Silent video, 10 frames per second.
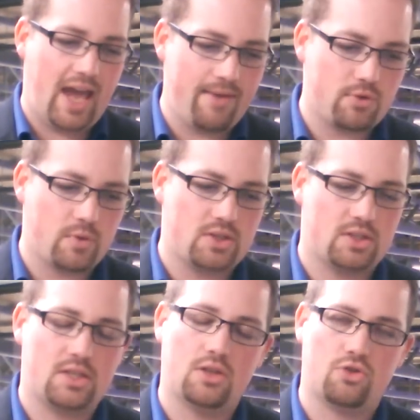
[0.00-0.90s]
Evan
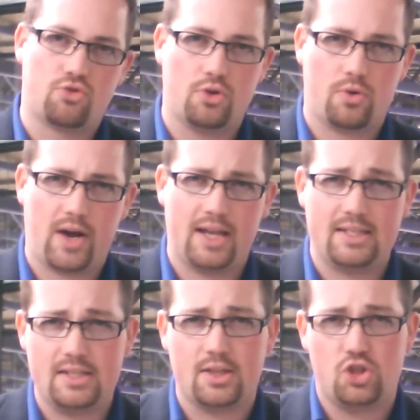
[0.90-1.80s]
Richardson, Drew
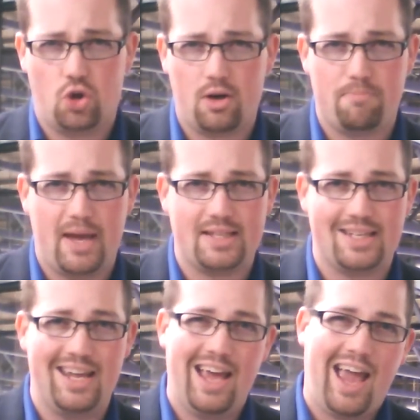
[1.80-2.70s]
Durantes, Jordan
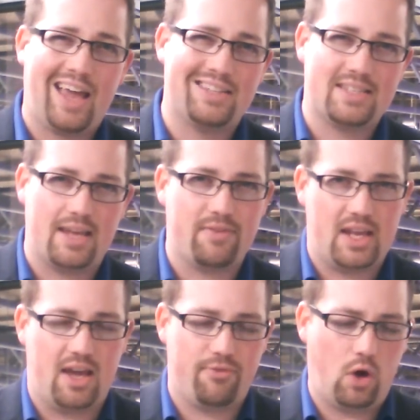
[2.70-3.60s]
Benton, and
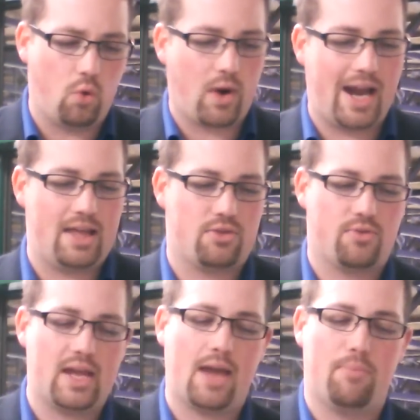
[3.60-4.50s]
Stephen Hiff all riding
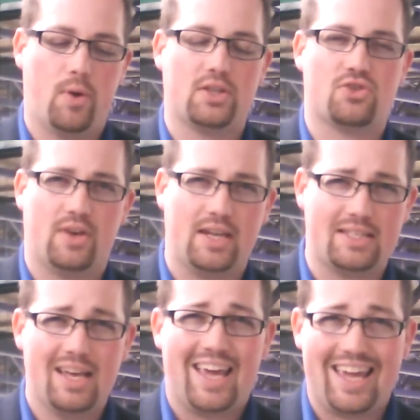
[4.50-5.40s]
three-game point
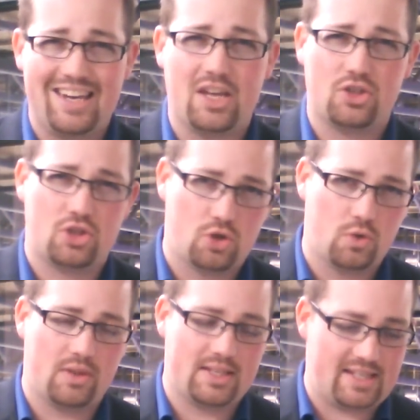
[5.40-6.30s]
streaks
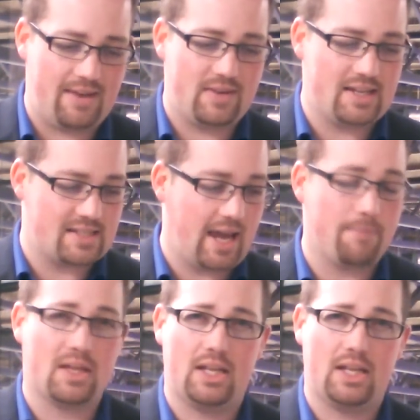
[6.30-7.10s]
into this evening's game.